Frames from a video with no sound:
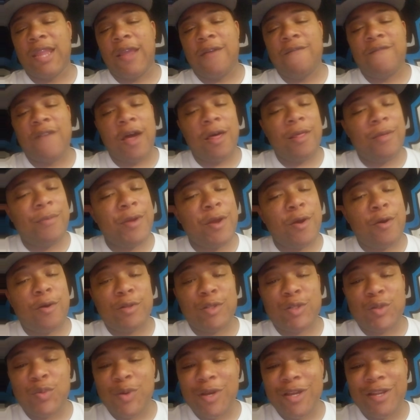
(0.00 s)
follow me
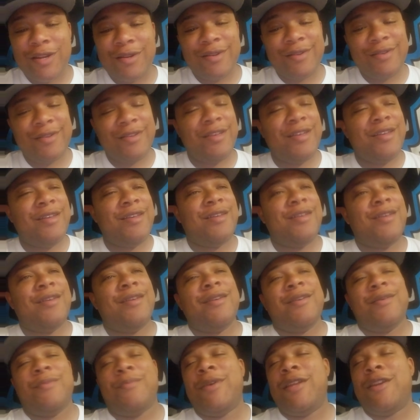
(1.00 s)
on Twitter.
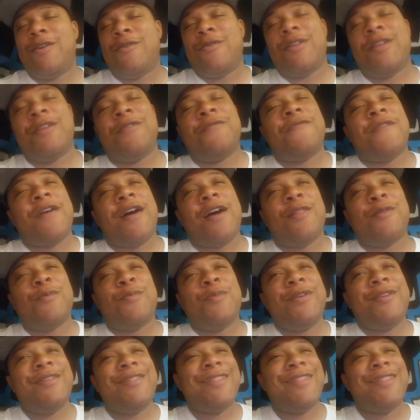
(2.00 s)
And don't even follow me.